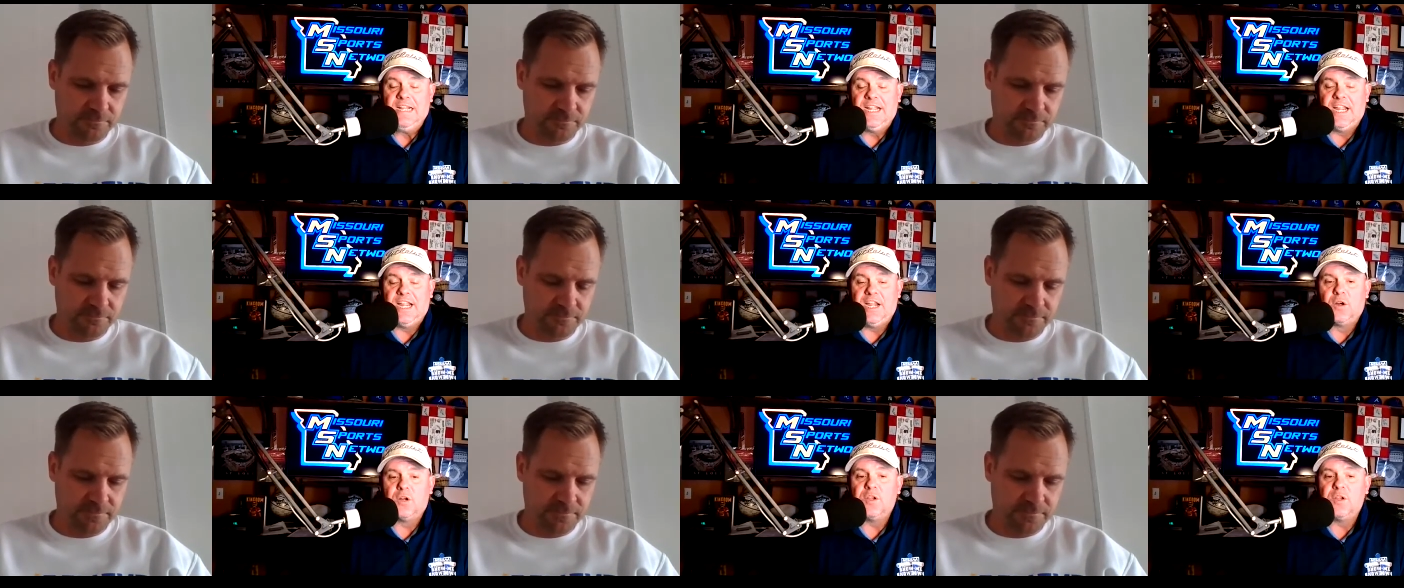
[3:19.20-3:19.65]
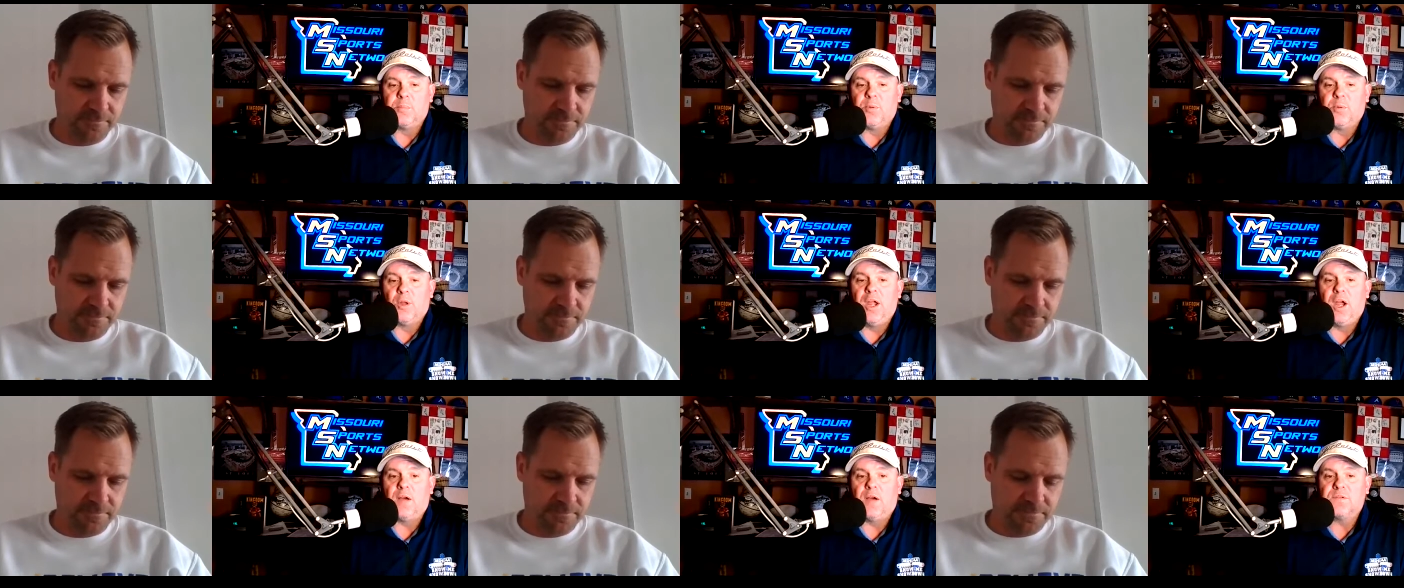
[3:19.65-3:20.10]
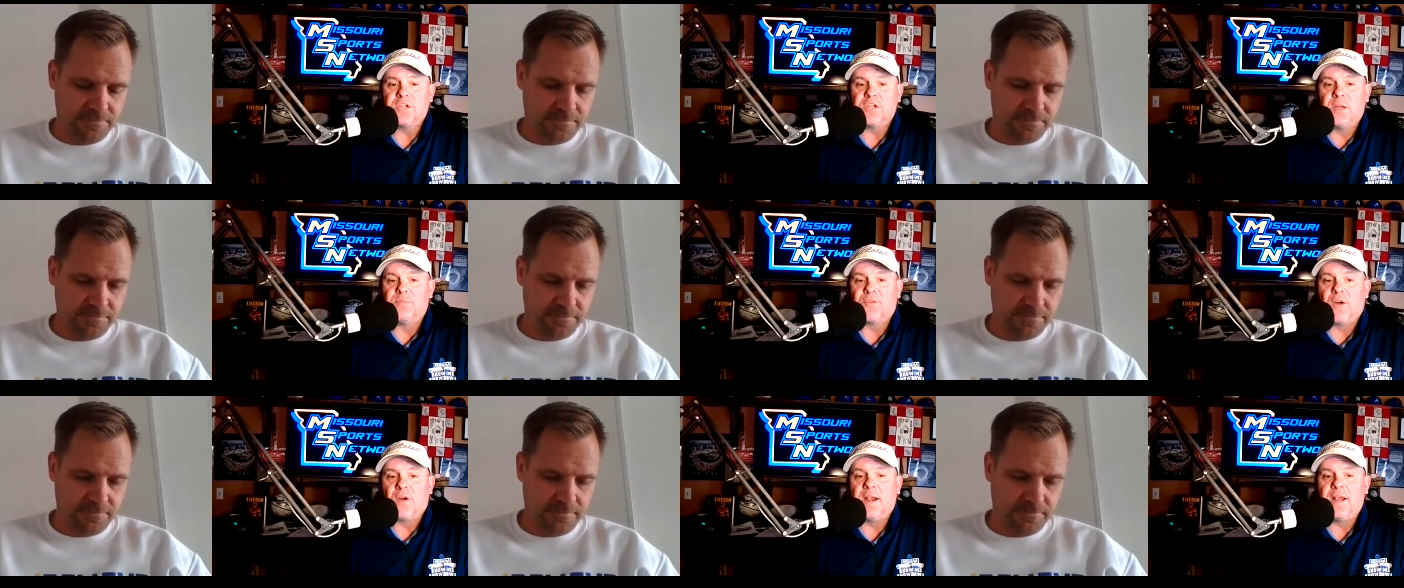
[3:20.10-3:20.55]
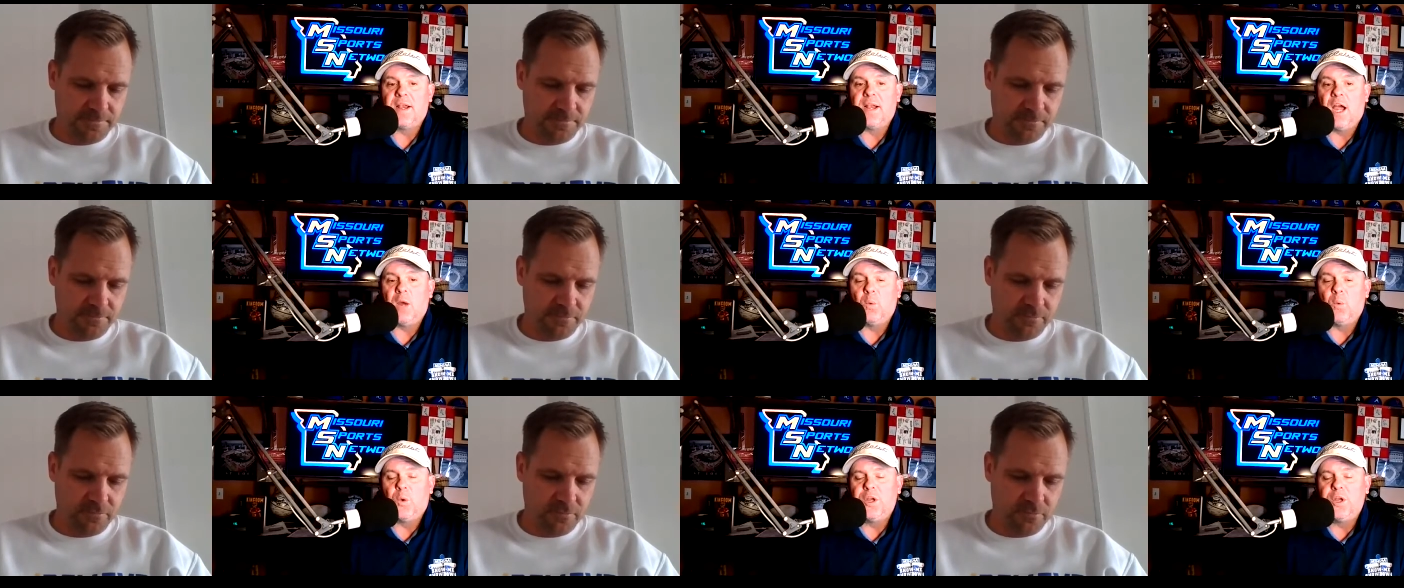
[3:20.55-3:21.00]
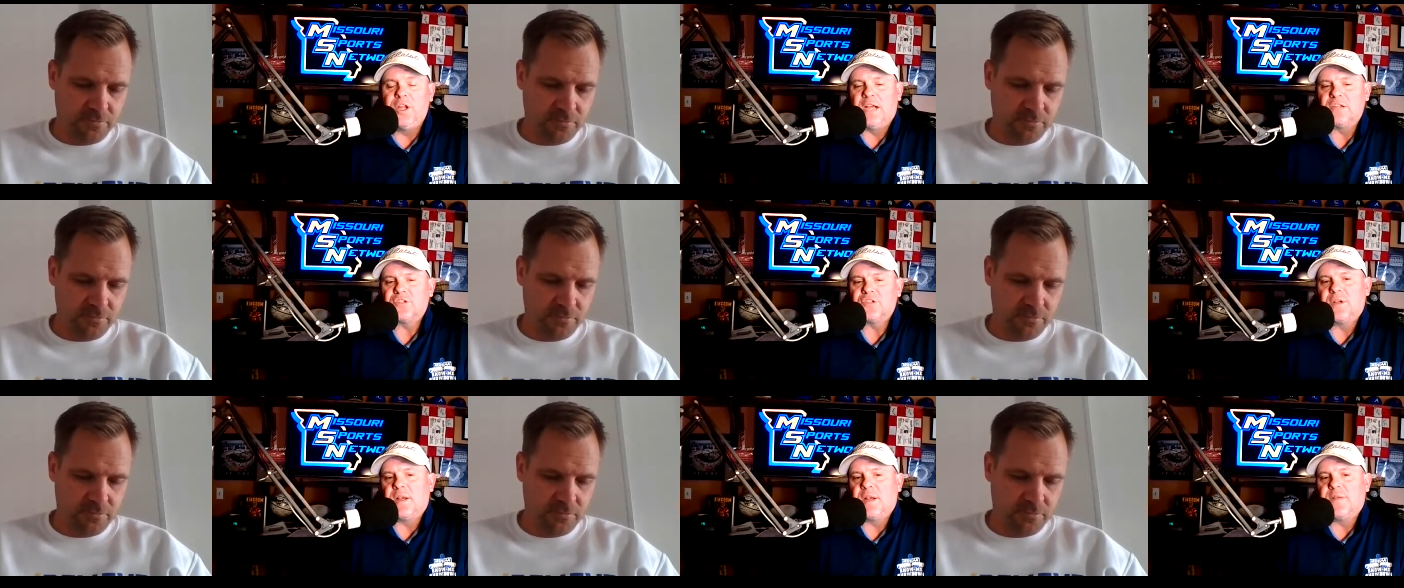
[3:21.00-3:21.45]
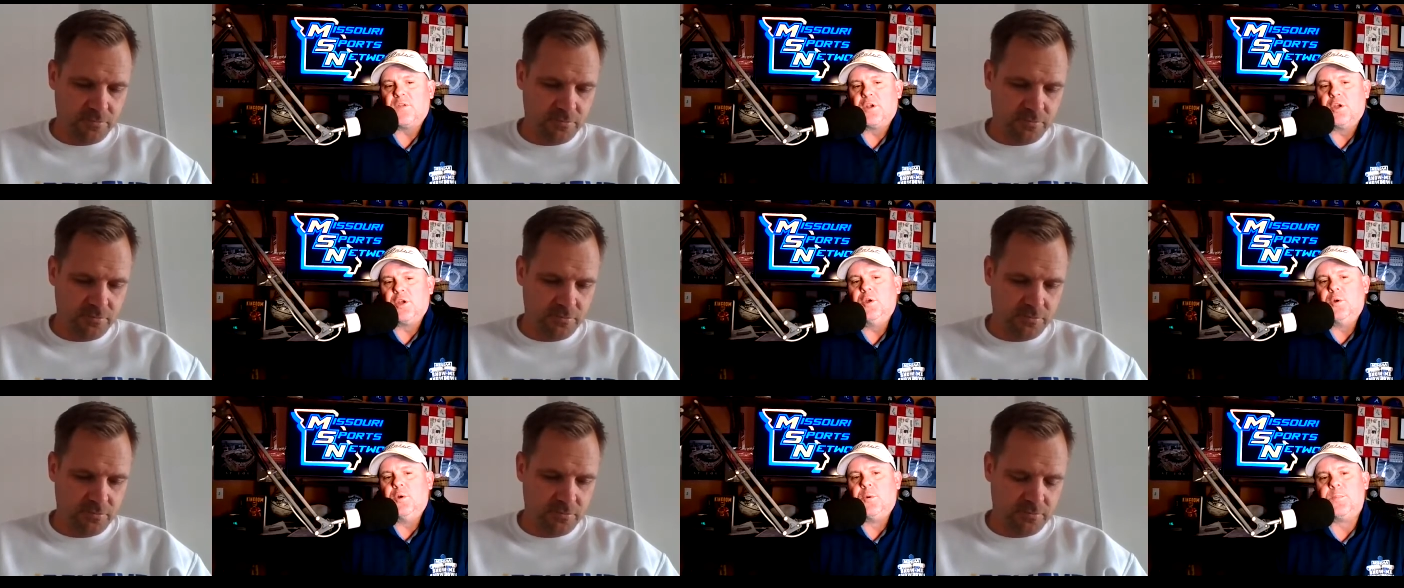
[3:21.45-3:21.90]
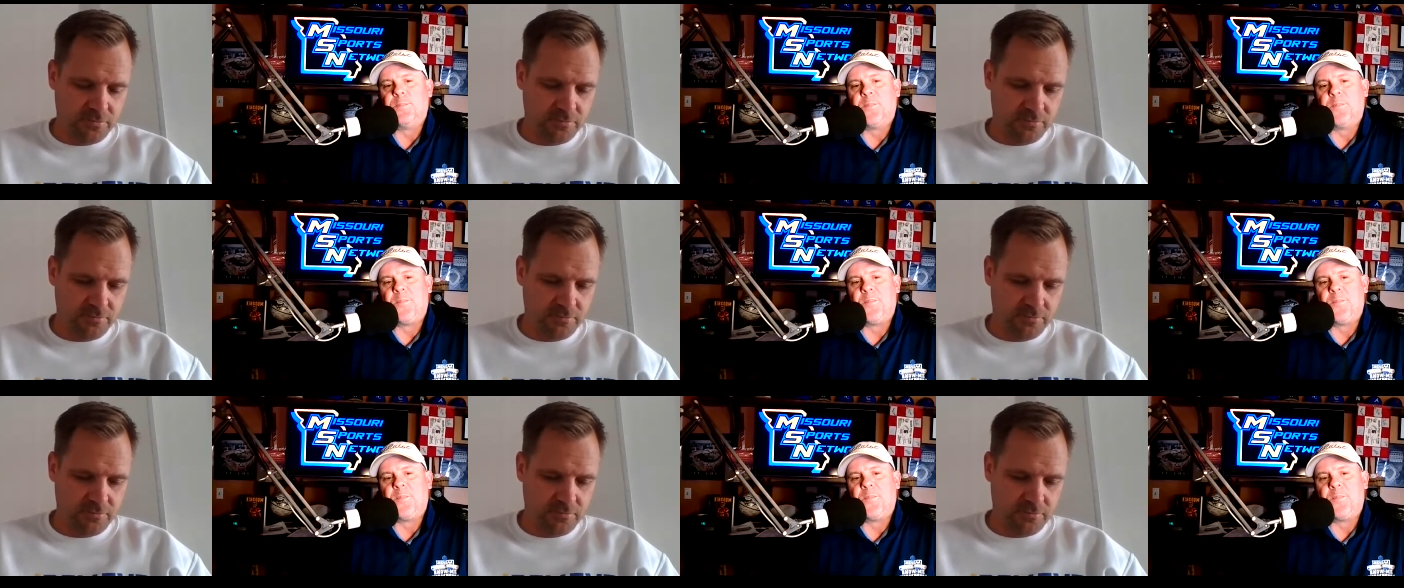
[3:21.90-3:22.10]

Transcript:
Speaker 1: here in the playoffs come Friday night. What are you guys going to have to do?